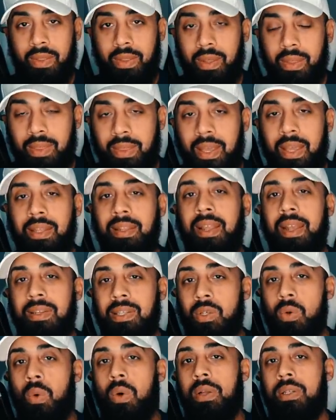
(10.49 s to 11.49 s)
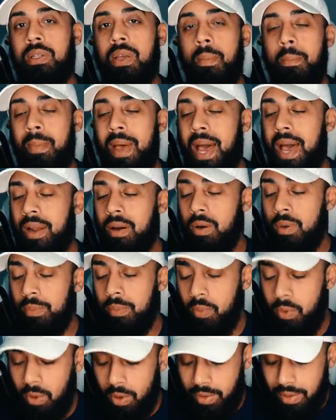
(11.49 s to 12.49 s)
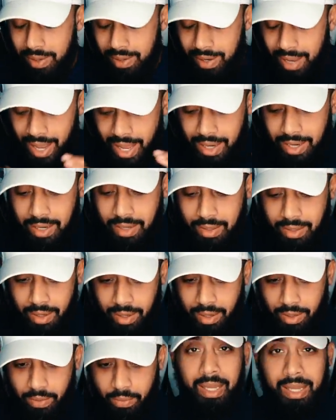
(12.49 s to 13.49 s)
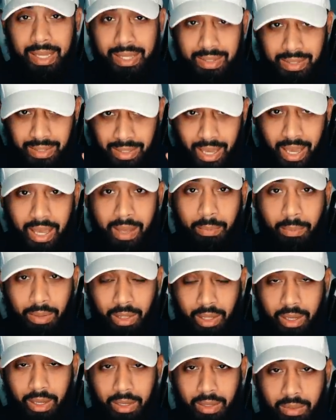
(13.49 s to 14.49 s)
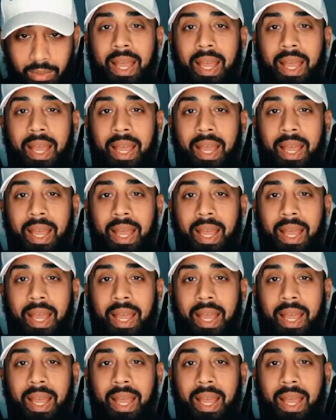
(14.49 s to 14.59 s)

the thing that's going to matter more than anything is gameplay.